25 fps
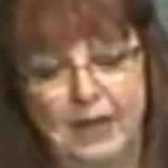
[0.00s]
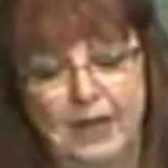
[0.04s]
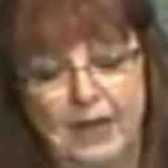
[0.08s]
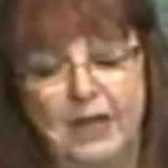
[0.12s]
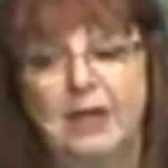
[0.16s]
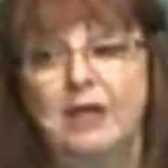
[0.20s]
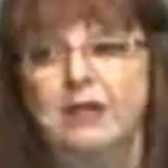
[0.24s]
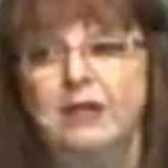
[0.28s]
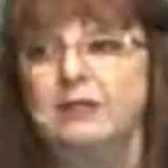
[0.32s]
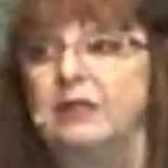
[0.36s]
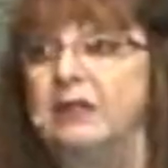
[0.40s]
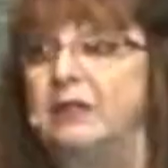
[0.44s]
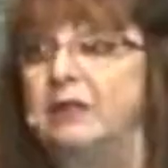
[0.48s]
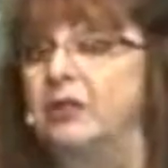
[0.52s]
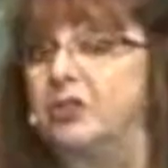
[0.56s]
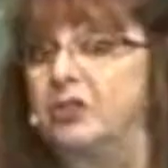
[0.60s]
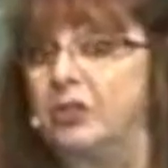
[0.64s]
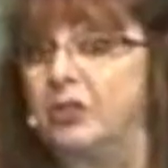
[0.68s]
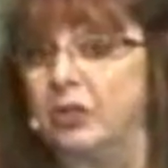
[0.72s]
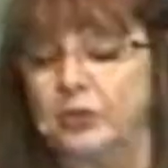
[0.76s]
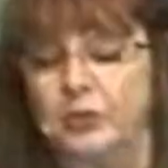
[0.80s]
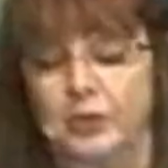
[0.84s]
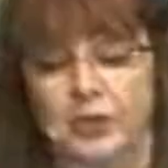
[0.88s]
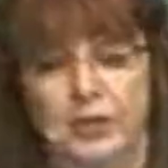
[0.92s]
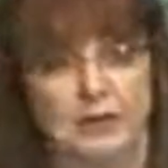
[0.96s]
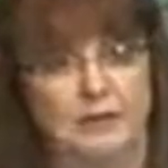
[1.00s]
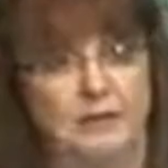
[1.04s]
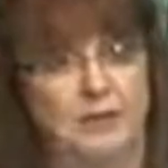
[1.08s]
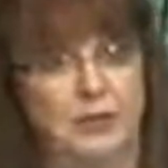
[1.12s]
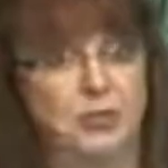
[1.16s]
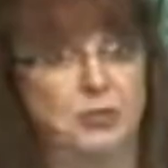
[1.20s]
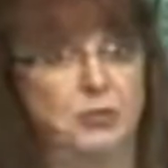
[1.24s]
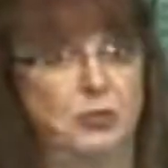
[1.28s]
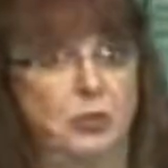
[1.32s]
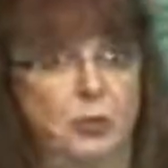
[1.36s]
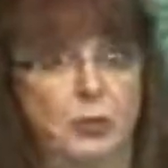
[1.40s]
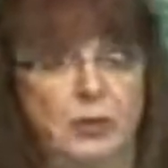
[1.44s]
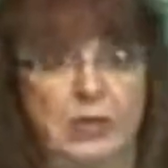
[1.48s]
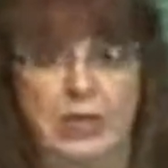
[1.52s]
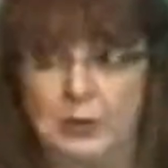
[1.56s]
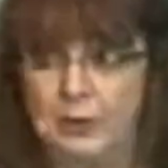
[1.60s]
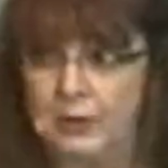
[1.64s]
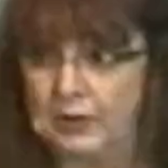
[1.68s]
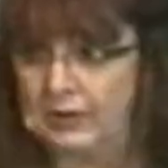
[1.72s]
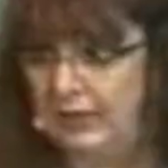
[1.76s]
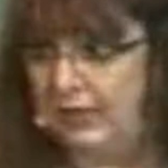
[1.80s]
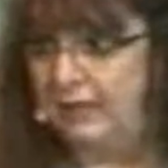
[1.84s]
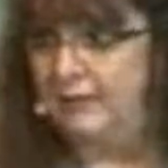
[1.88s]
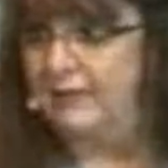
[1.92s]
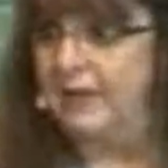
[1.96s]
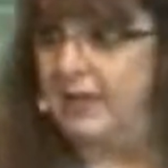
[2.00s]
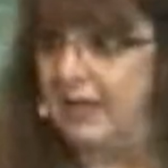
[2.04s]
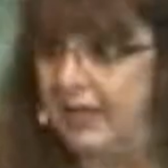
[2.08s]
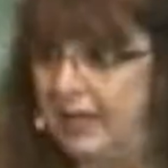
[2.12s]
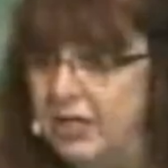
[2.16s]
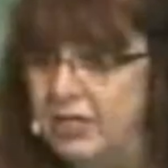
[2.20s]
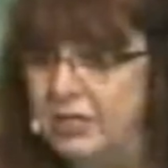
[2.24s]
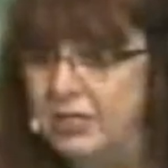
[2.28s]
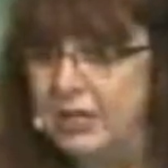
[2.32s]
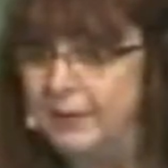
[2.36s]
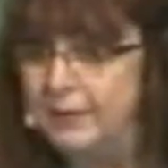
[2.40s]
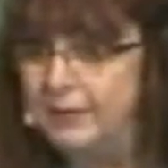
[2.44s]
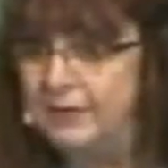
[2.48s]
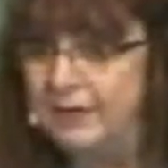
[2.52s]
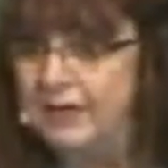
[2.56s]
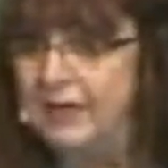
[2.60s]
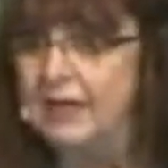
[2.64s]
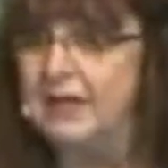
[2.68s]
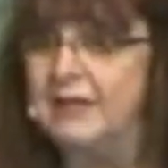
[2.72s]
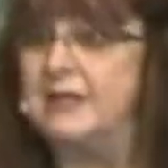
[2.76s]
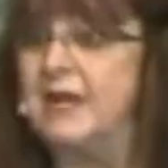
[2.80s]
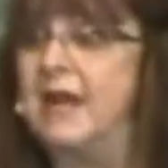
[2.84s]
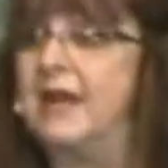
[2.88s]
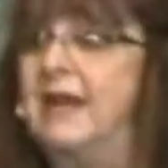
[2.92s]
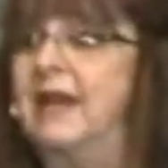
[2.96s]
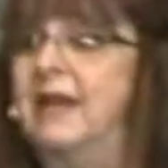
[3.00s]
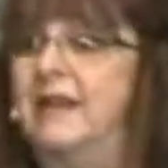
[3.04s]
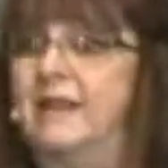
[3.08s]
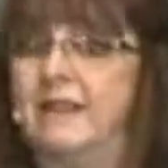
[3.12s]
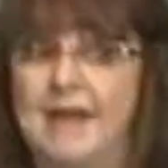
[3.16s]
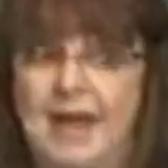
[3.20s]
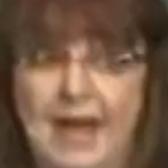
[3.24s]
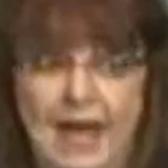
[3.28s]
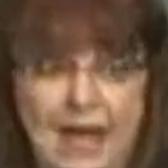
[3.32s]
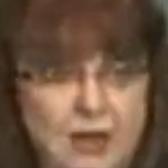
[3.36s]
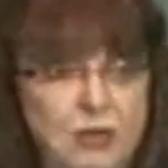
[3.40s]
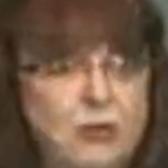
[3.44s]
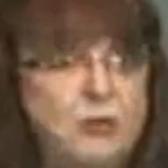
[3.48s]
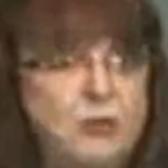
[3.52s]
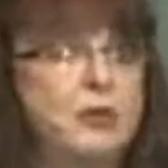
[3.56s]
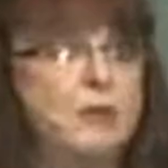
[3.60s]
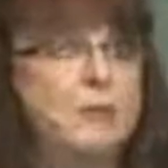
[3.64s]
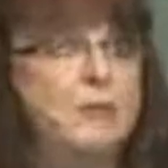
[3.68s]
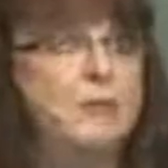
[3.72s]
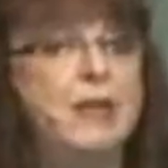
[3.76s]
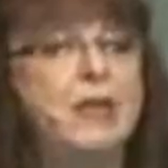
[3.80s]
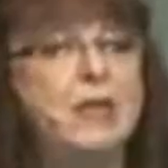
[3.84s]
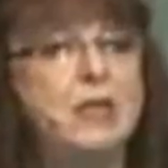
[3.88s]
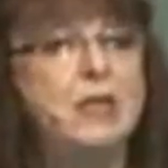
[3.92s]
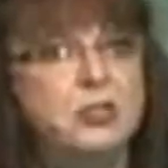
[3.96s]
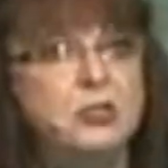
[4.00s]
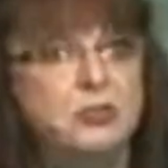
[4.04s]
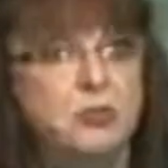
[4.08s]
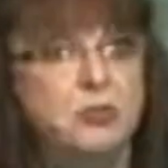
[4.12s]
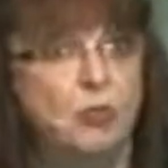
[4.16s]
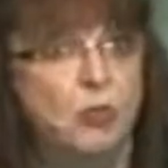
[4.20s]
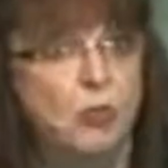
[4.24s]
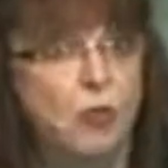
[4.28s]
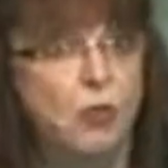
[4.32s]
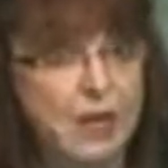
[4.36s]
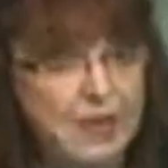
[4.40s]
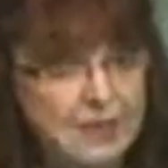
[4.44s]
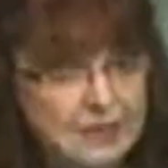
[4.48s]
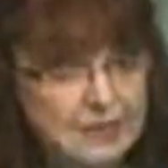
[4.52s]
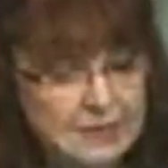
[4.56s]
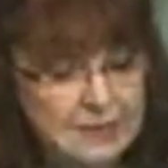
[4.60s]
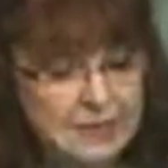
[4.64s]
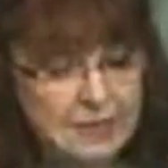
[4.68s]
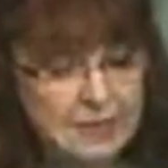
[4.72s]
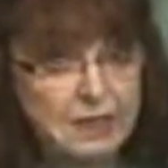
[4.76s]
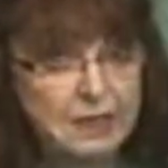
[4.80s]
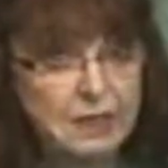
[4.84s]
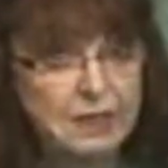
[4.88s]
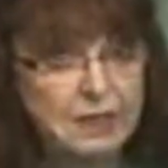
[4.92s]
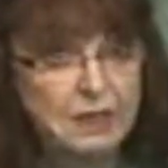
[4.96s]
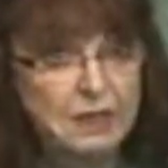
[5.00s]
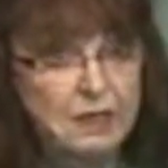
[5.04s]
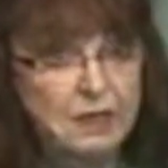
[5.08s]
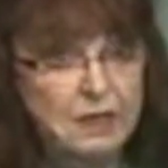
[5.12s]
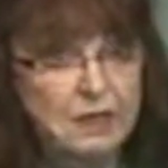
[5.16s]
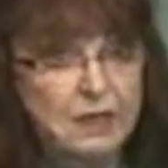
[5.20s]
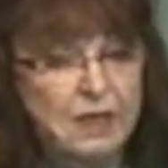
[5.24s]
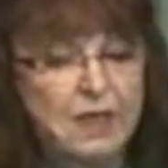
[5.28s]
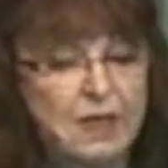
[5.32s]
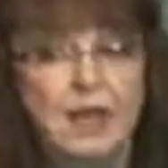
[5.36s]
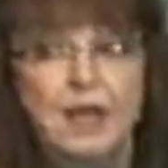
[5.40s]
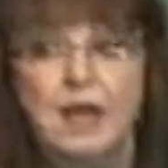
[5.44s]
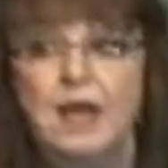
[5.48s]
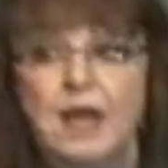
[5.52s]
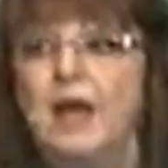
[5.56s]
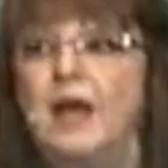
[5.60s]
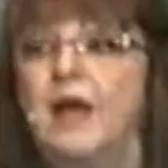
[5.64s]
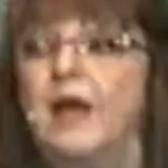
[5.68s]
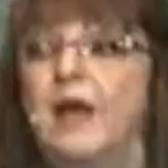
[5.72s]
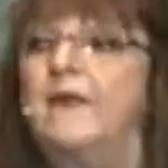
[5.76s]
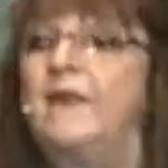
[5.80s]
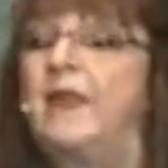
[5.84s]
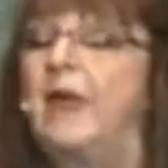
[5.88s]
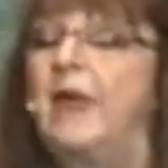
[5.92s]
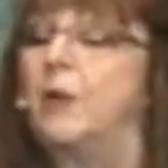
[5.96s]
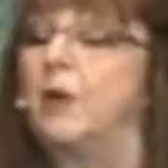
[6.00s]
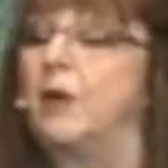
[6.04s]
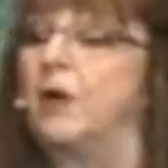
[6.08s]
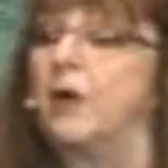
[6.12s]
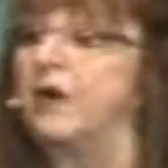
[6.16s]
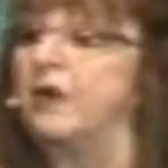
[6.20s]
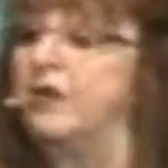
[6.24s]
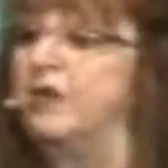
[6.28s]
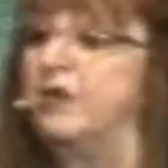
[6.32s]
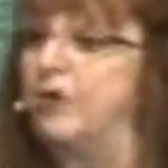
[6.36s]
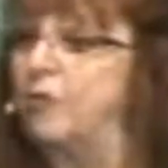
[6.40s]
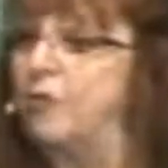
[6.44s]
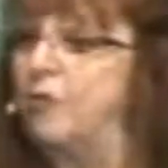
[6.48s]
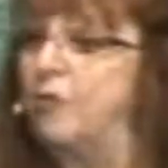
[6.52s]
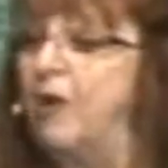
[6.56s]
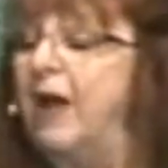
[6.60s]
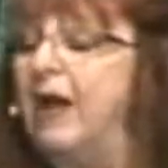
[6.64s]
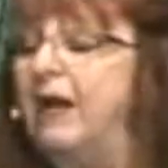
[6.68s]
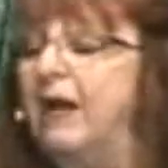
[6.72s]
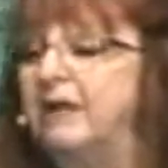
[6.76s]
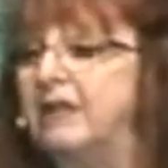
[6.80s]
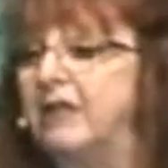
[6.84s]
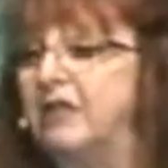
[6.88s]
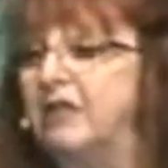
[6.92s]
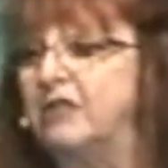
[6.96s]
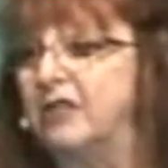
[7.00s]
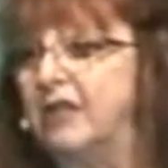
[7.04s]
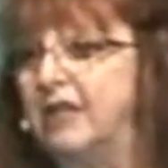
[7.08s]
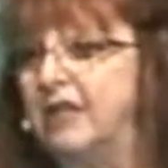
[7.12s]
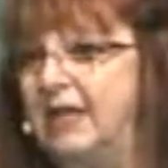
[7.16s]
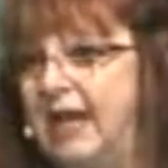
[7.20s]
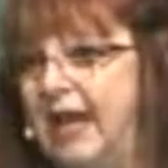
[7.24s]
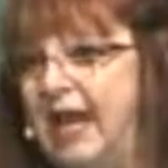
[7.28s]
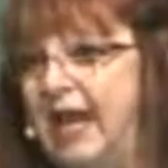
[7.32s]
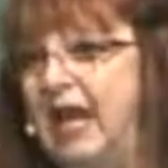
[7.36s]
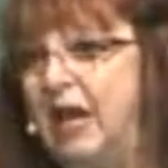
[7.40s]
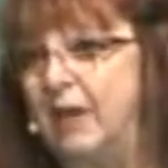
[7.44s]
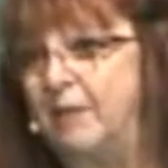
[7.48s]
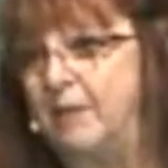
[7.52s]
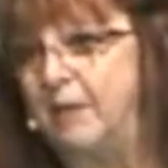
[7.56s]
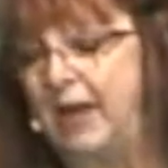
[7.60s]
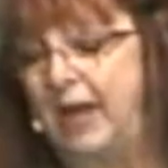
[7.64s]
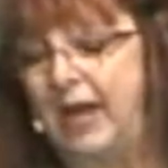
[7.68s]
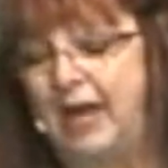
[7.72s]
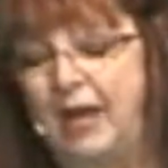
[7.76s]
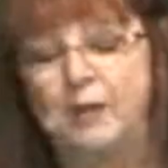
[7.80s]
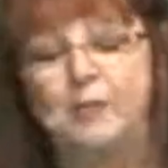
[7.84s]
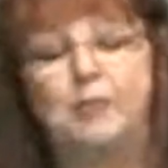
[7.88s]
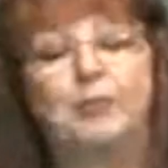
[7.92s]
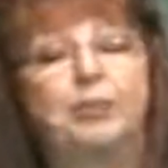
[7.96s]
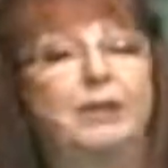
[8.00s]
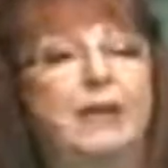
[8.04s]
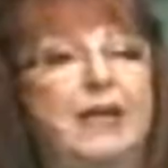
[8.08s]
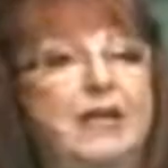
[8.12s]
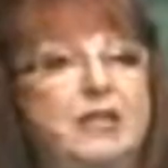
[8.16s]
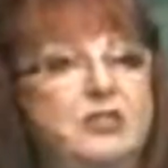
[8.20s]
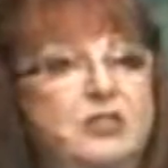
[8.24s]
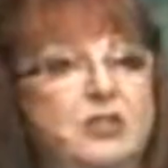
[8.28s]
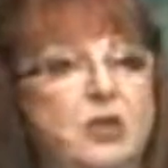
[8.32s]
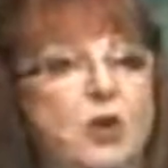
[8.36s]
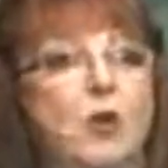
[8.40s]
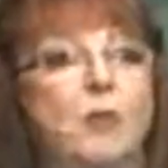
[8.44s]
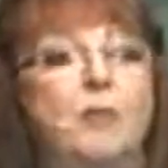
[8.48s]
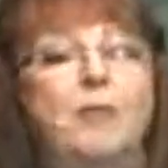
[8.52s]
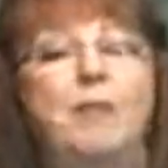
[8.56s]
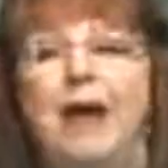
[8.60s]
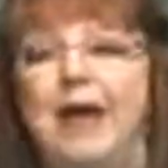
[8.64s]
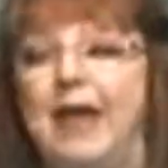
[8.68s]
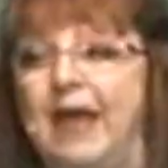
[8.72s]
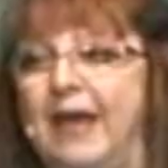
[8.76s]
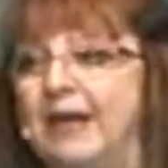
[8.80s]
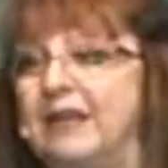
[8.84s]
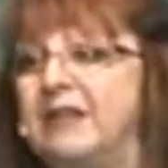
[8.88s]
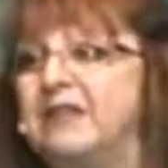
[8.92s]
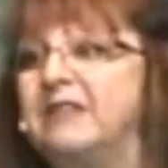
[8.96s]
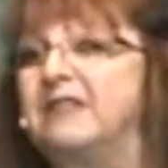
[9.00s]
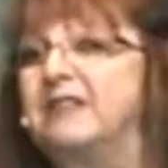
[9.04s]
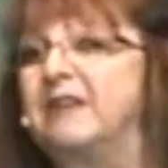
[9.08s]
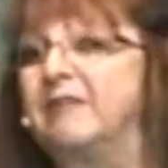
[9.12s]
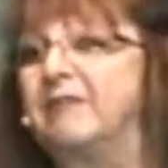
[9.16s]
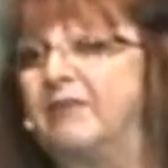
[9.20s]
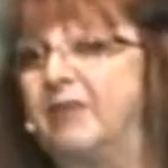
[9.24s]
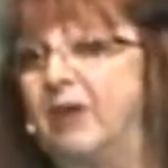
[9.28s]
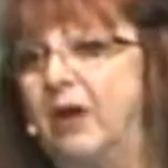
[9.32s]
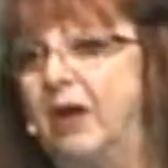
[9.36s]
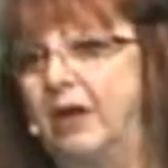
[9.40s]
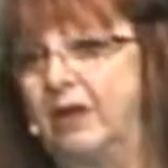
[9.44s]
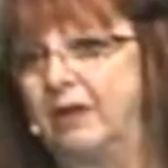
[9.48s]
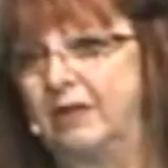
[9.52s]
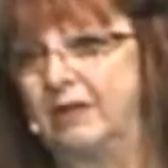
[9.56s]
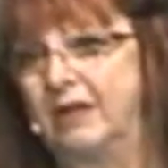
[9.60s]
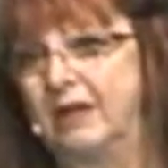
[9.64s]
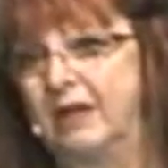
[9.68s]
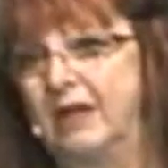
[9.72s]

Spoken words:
See, the children of Israel, when they were leaving Egypt, taking that tremendous risk, they were directed to camp at a place called Baal Zephon.